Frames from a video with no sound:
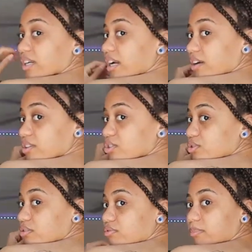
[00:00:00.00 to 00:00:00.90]
down the
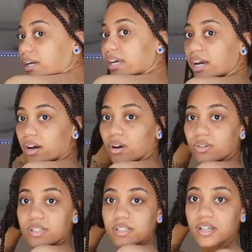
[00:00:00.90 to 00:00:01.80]
street from my
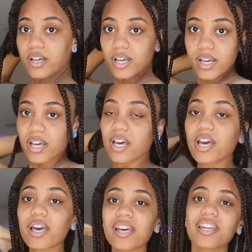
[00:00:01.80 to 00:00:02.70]
house.
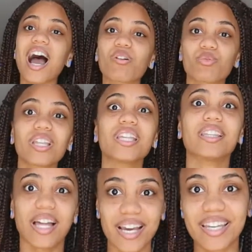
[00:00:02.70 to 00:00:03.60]
And I really
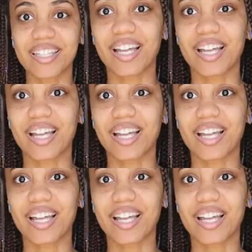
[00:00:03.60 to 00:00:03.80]
like it.